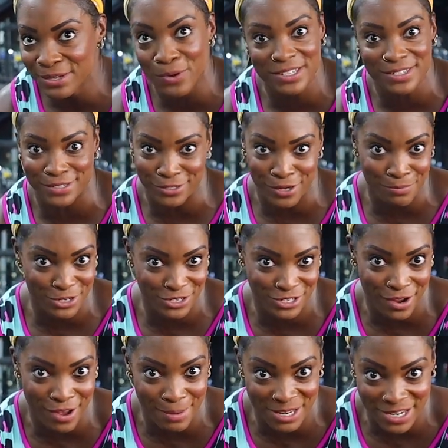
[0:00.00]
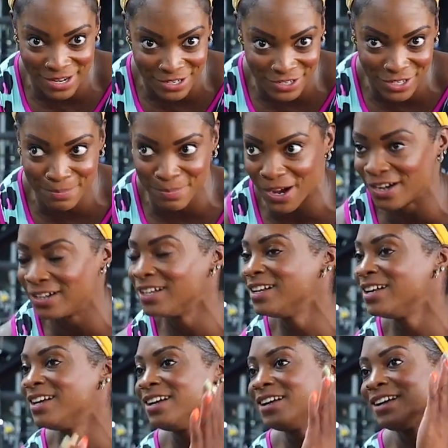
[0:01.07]
It wasted so much time and energy, but
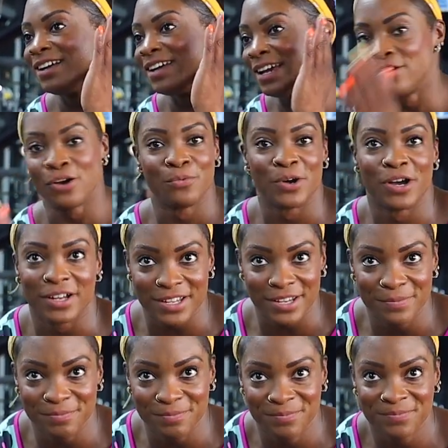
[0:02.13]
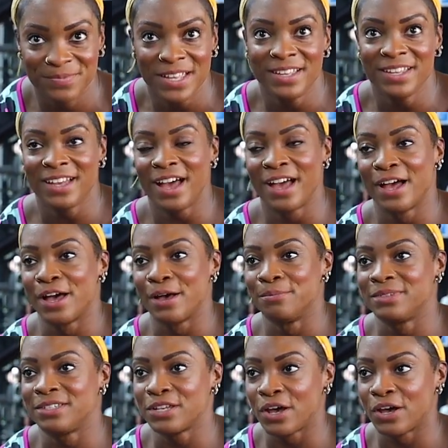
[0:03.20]
it don't work.
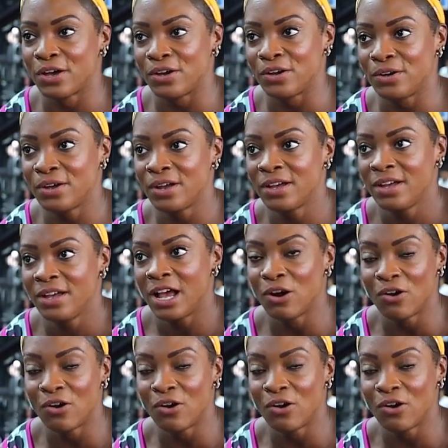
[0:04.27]
So as